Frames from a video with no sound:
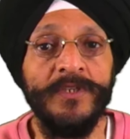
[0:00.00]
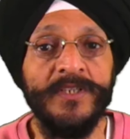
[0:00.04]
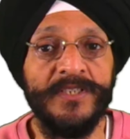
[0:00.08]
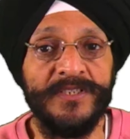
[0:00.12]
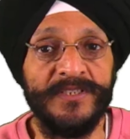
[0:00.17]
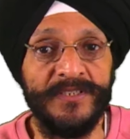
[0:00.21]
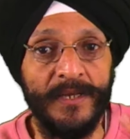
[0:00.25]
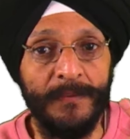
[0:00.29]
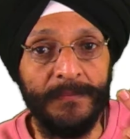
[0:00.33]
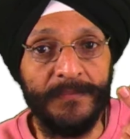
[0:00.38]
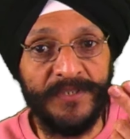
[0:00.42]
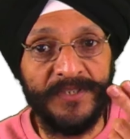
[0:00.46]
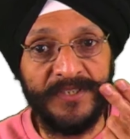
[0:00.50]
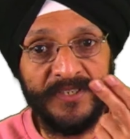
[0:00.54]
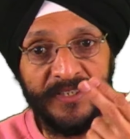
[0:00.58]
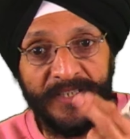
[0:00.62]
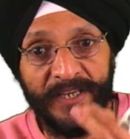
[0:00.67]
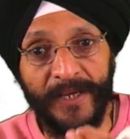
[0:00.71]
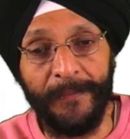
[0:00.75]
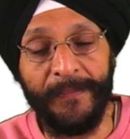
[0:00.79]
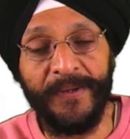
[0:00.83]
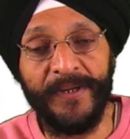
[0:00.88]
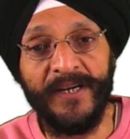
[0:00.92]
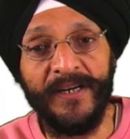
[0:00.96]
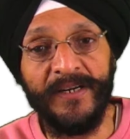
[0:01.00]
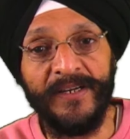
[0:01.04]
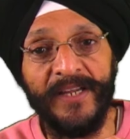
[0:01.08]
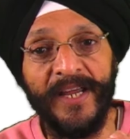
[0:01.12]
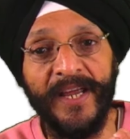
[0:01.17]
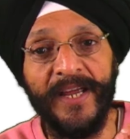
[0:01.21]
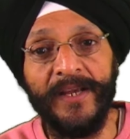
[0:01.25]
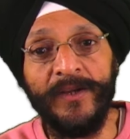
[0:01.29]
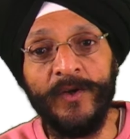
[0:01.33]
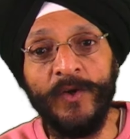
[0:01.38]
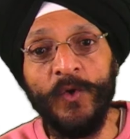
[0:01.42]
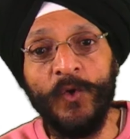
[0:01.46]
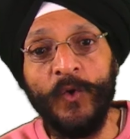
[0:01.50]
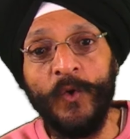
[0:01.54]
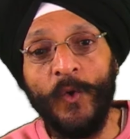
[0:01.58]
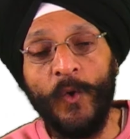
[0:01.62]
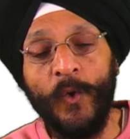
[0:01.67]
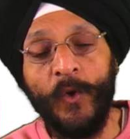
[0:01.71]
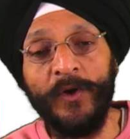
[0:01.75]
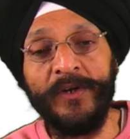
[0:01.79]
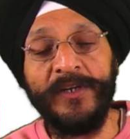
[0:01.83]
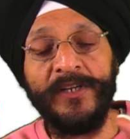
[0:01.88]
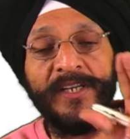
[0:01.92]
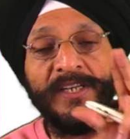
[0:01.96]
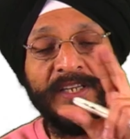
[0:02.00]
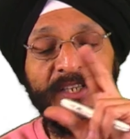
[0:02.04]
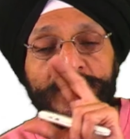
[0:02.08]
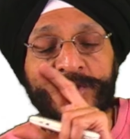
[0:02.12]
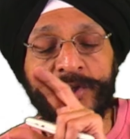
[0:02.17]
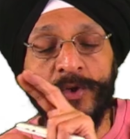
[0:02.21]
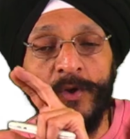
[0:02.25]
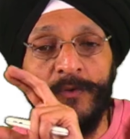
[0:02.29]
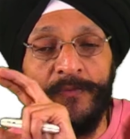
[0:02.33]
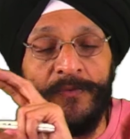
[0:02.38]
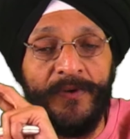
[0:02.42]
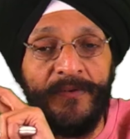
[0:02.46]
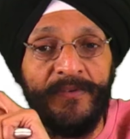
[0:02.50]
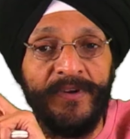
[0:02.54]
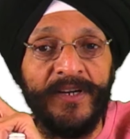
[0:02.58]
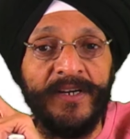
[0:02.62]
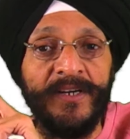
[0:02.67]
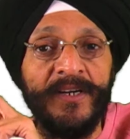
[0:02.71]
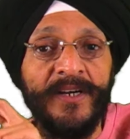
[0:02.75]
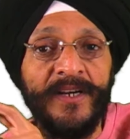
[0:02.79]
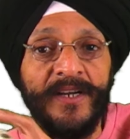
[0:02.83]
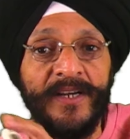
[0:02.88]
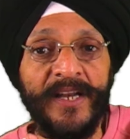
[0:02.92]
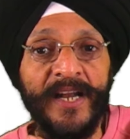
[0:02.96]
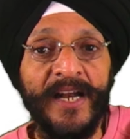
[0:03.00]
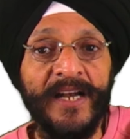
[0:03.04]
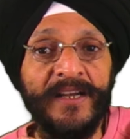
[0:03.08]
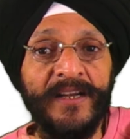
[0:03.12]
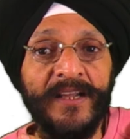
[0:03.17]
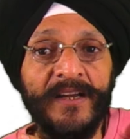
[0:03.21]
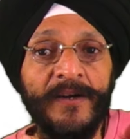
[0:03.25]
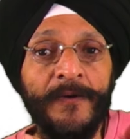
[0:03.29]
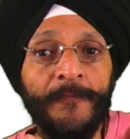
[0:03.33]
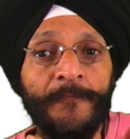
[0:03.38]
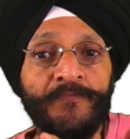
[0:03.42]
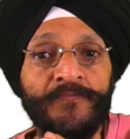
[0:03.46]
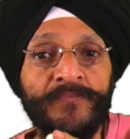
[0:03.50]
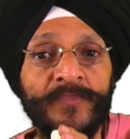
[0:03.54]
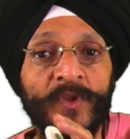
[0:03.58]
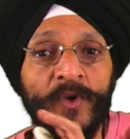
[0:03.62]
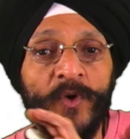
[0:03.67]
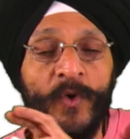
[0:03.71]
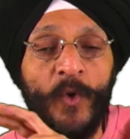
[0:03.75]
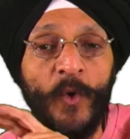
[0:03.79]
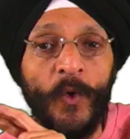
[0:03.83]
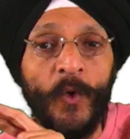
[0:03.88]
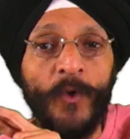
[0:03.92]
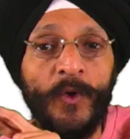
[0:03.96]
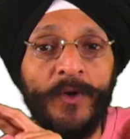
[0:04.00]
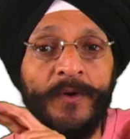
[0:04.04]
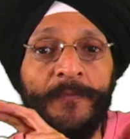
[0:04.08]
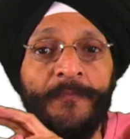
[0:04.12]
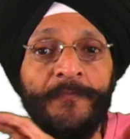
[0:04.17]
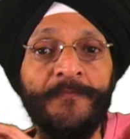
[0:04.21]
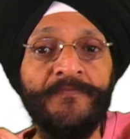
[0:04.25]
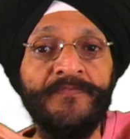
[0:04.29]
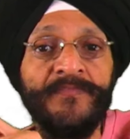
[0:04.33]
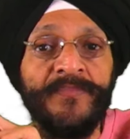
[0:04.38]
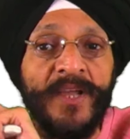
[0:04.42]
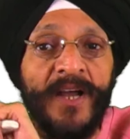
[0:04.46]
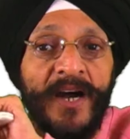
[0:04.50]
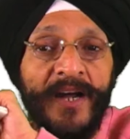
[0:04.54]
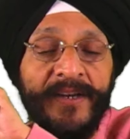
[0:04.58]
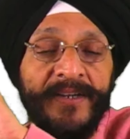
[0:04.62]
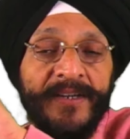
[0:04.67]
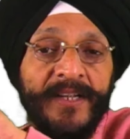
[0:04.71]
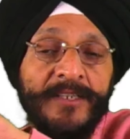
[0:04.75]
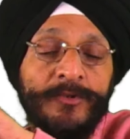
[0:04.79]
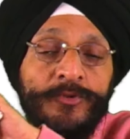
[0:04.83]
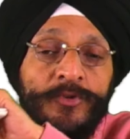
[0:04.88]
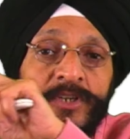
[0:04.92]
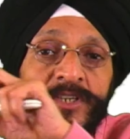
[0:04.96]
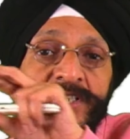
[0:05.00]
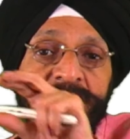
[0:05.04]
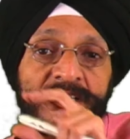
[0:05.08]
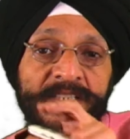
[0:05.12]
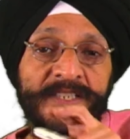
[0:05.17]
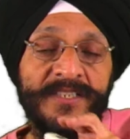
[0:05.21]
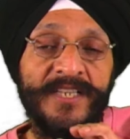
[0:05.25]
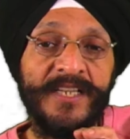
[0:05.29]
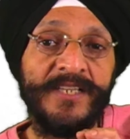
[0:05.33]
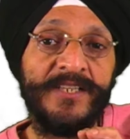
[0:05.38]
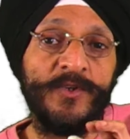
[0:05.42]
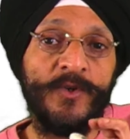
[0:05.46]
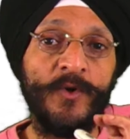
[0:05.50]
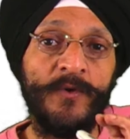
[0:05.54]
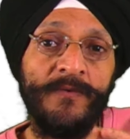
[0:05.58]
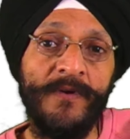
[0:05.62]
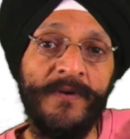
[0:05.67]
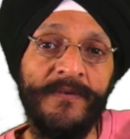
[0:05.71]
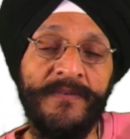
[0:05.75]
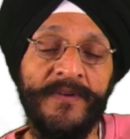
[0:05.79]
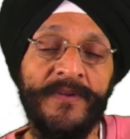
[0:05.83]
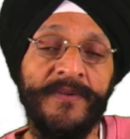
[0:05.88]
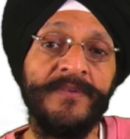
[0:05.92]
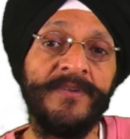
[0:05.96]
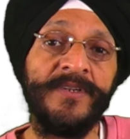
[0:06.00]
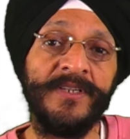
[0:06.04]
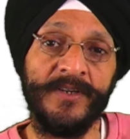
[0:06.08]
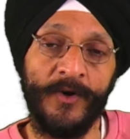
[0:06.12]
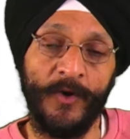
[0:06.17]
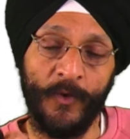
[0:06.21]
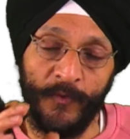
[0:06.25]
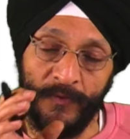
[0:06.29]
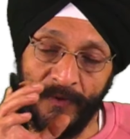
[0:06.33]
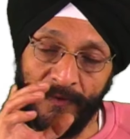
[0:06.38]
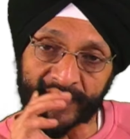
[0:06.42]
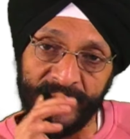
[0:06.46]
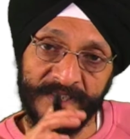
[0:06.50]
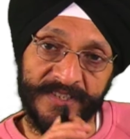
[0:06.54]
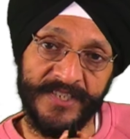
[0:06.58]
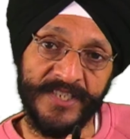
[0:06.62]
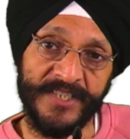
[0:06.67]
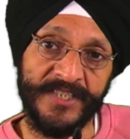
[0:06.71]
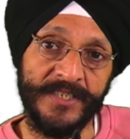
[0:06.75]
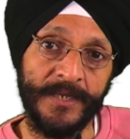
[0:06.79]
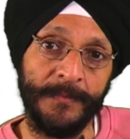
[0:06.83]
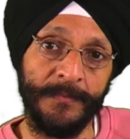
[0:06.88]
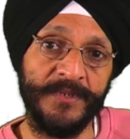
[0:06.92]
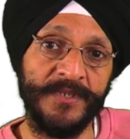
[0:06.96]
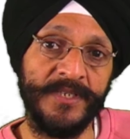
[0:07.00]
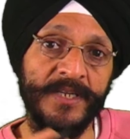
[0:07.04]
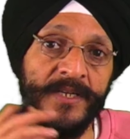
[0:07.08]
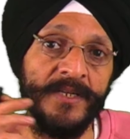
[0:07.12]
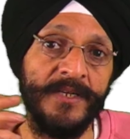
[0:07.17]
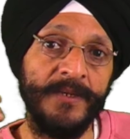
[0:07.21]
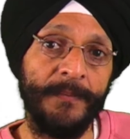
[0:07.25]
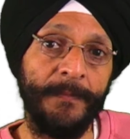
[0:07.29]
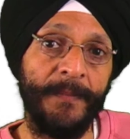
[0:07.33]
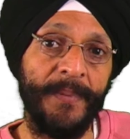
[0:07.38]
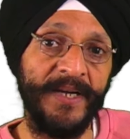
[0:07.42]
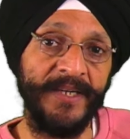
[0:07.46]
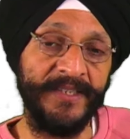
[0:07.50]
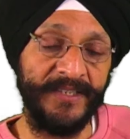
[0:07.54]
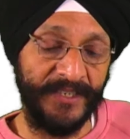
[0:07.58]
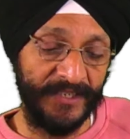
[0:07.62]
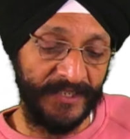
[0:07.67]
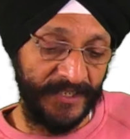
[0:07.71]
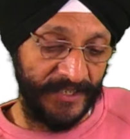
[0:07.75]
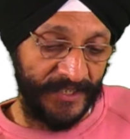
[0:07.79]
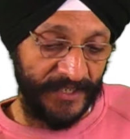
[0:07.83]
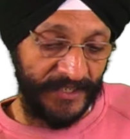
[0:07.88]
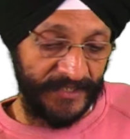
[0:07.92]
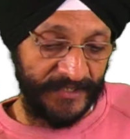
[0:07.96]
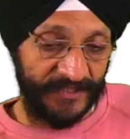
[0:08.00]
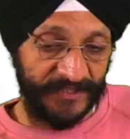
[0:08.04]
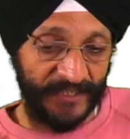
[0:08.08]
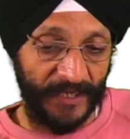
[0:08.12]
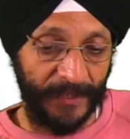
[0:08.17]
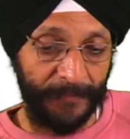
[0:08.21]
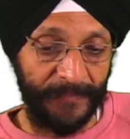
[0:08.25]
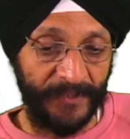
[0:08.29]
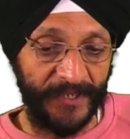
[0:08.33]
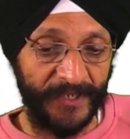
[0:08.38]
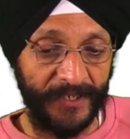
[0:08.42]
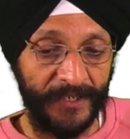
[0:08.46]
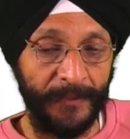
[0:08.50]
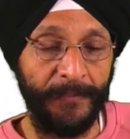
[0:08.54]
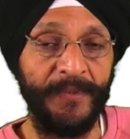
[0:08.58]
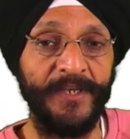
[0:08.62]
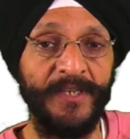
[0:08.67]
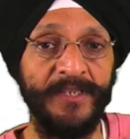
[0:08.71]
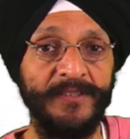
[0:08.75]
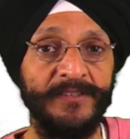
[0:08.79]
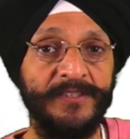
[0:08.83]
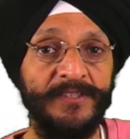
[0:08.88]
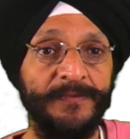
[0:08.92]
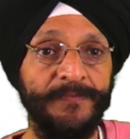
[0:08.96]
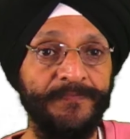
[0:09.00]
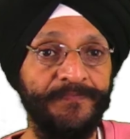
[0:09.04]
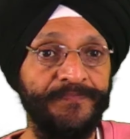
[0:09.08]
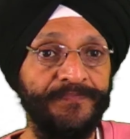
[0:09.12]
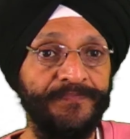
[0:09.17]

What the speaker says: some cyber attack or deletion of our data or unauthorized access of our systems by the cyber criminals.